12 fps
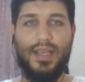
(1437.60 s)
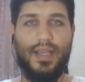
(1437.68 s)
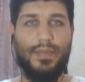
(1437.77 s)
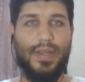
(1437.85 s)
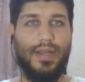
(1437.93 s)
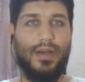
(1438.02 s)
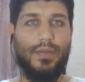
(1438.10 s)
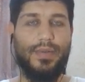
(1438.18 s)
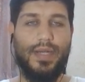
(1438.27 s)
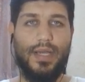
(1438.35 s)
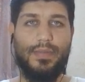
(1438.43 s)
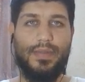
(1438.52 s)
I'm gonna
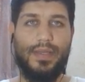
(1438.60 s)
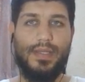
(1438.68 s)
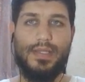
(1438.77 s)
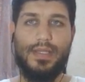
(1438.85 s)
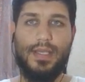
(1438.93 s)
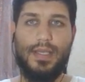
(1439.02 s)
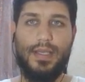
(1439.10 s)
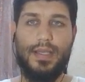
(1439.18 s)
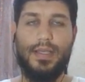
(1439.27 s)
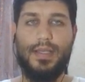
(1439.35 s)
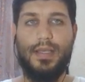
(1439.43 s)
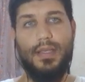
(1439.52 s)
open up this
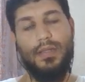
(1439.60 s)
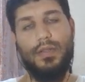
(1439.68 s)
and